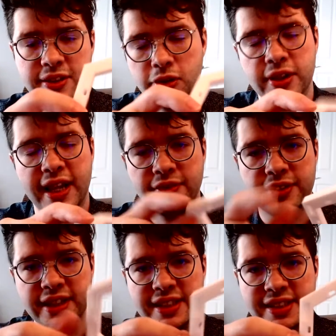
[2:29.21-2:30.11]
or that
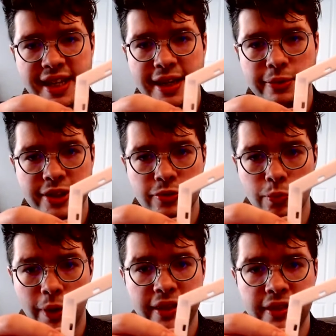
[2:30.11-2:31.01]
everything is sandwiched
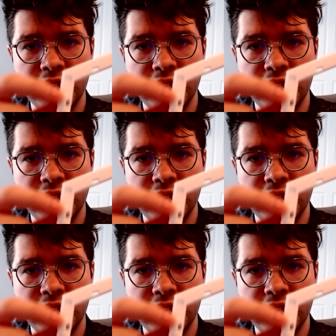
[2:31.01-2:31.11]
with.